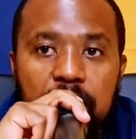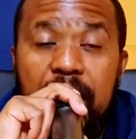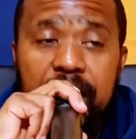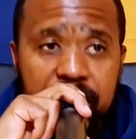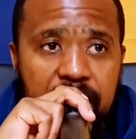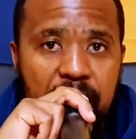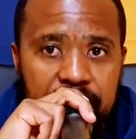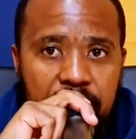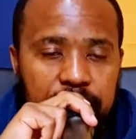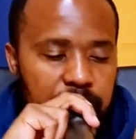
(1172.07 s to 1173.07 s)

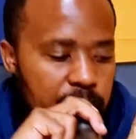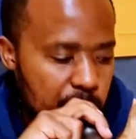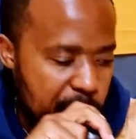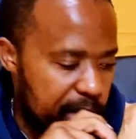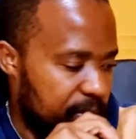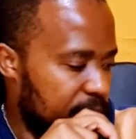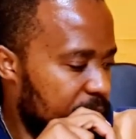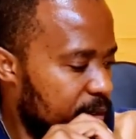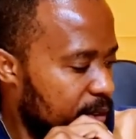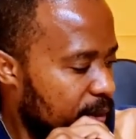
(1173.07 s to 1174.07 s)
Understand that? Read.
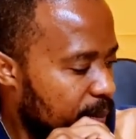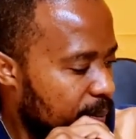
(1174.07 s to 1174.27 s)
She will